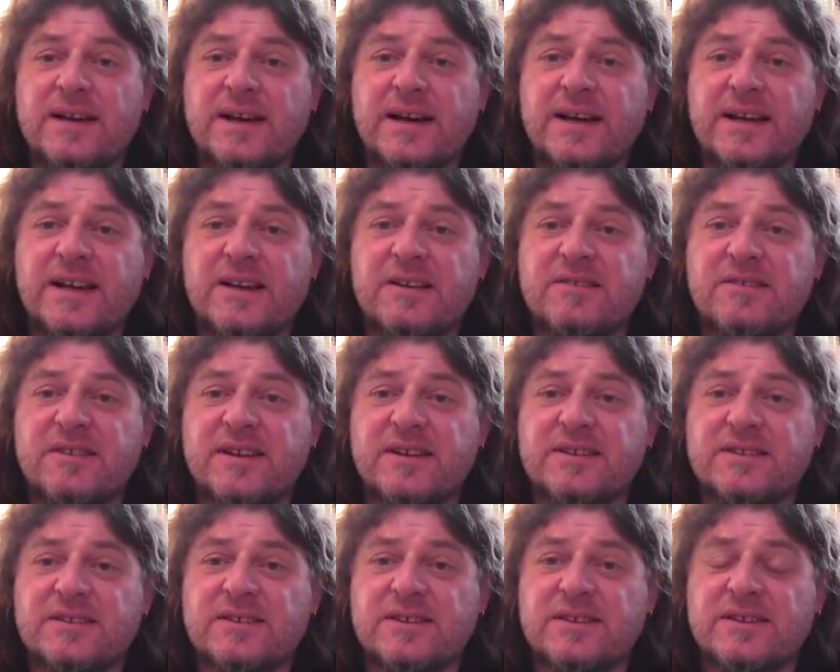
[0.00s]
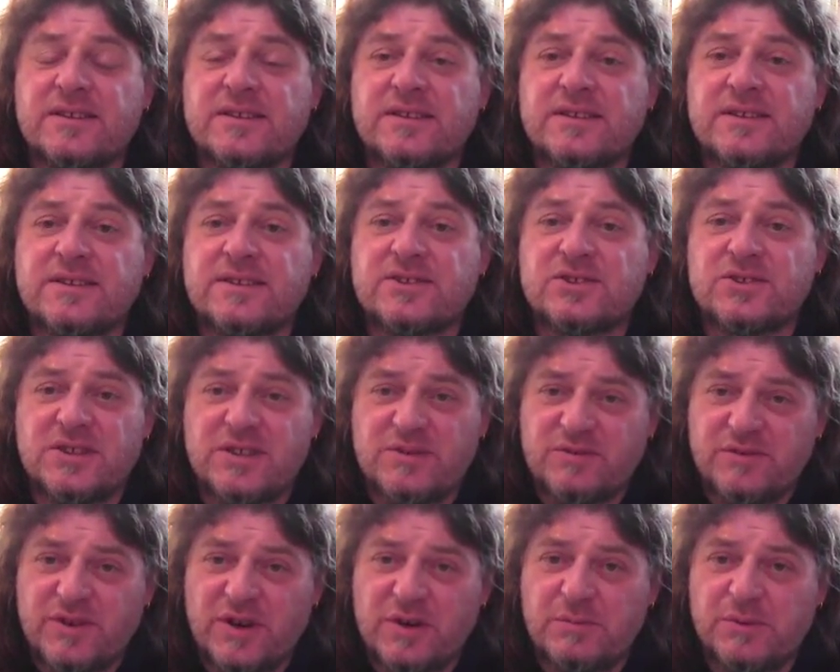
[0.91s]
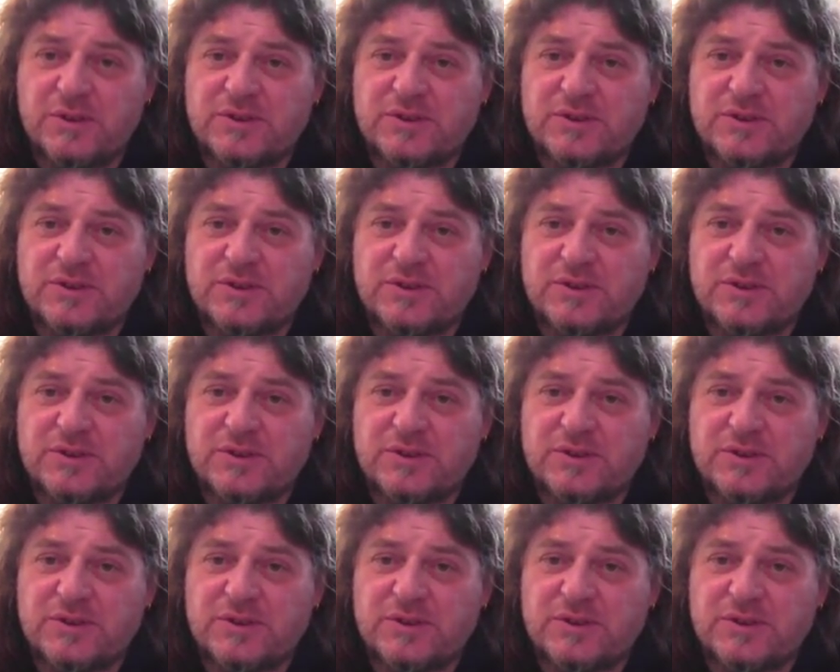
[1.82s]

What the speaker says: And I thank Stephen very